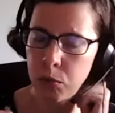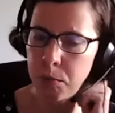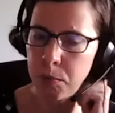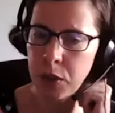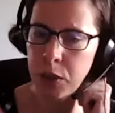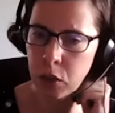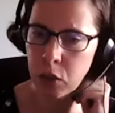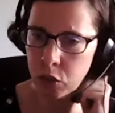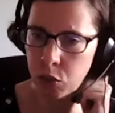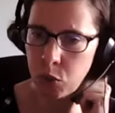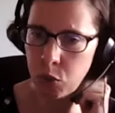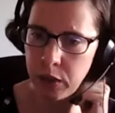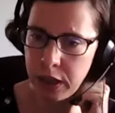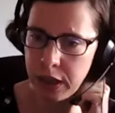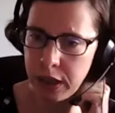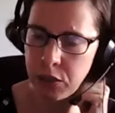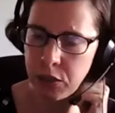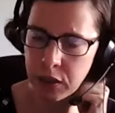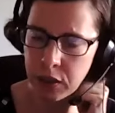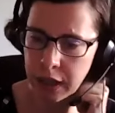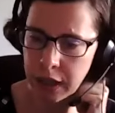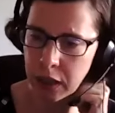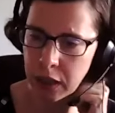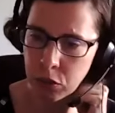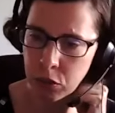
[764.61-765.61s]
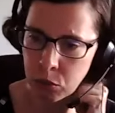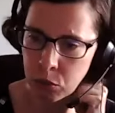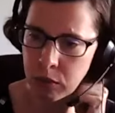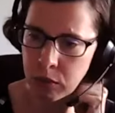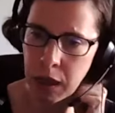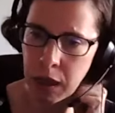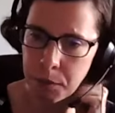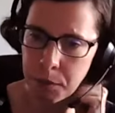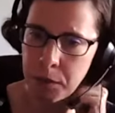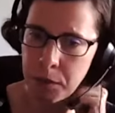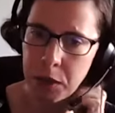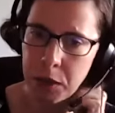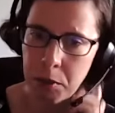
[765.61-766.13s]
because we need to get to
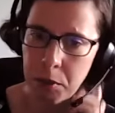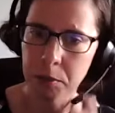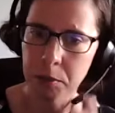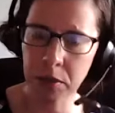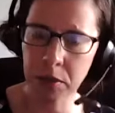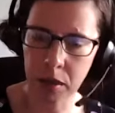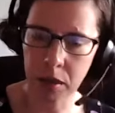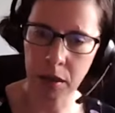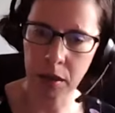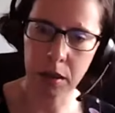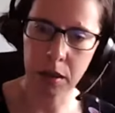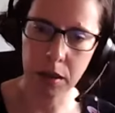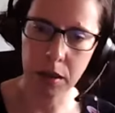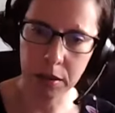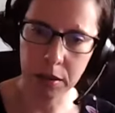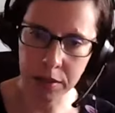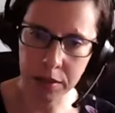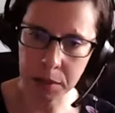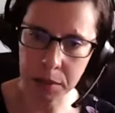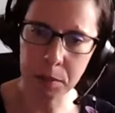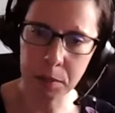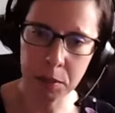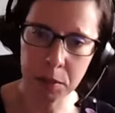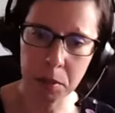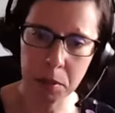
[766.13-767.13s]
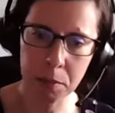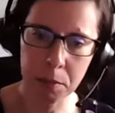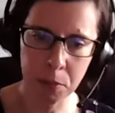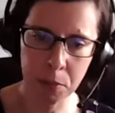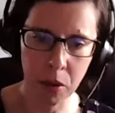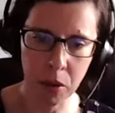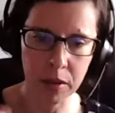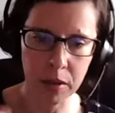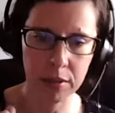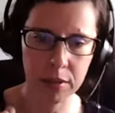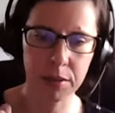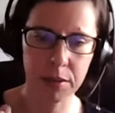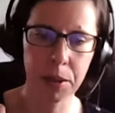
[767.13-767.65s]
that minimum
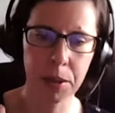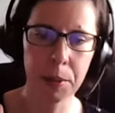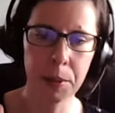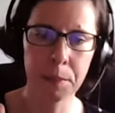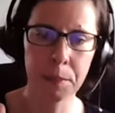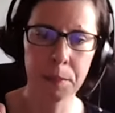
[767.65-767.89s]
price.